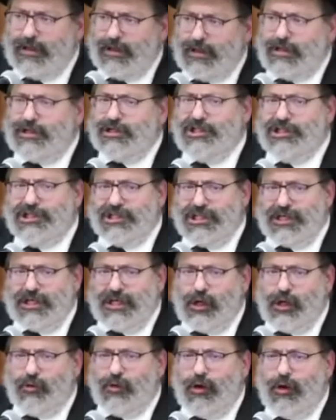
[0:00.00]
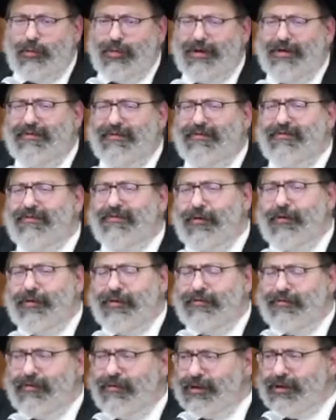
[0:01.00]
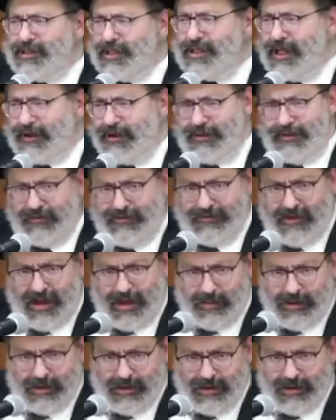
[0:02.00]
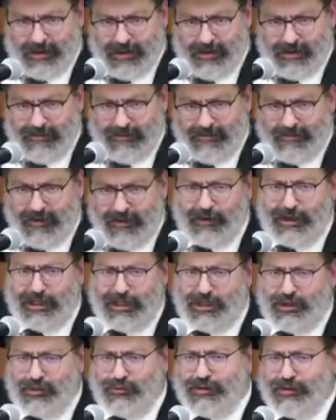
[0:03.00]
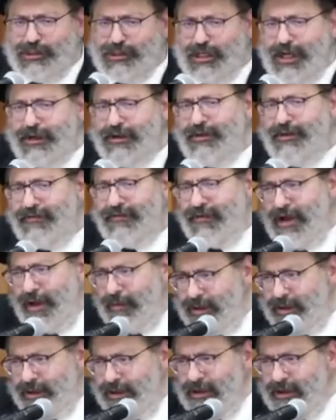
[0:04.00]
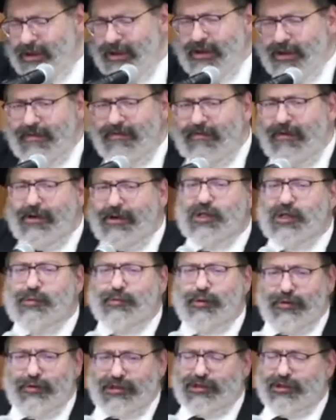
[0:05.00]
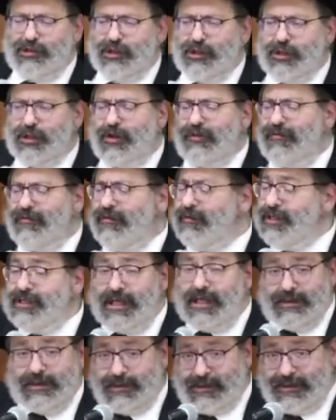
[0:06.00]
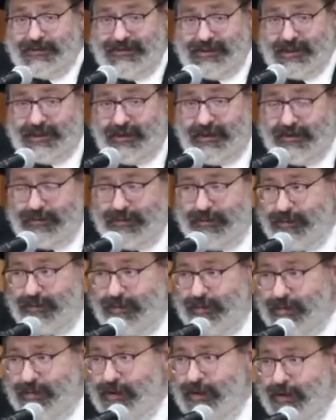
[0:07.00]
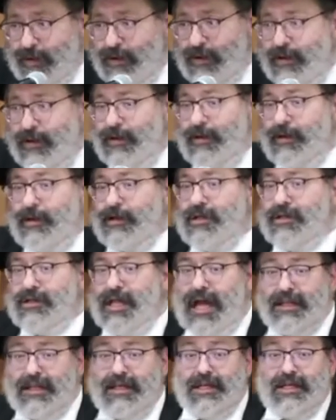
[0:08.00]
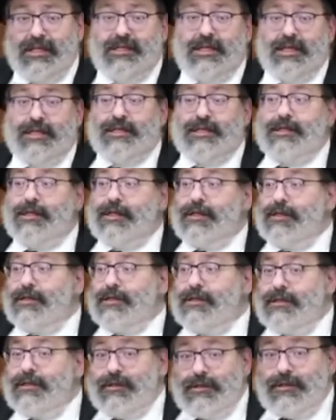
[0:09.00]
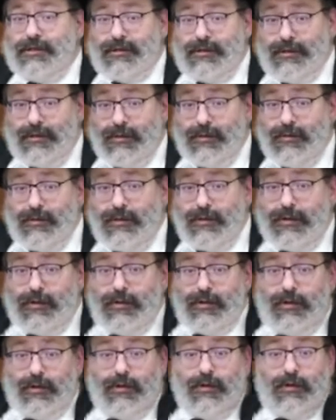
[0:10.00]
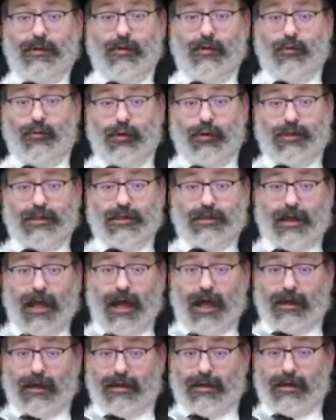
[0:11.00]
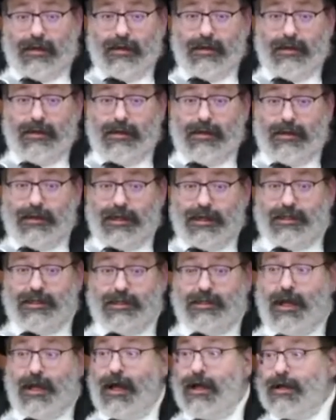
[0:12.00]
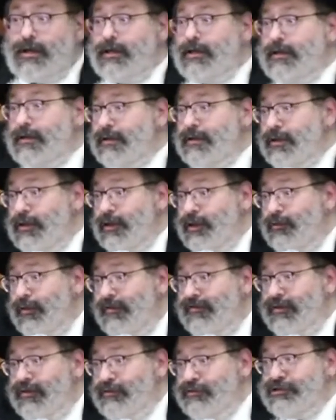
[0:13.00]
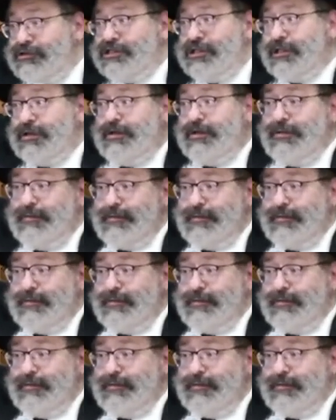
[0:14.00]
she grew up in a very, very secular family, very Jewish secular family, very spiritual soul, very sensitive soul. 1960s, Woodstock, Yiddishkeit, revolution,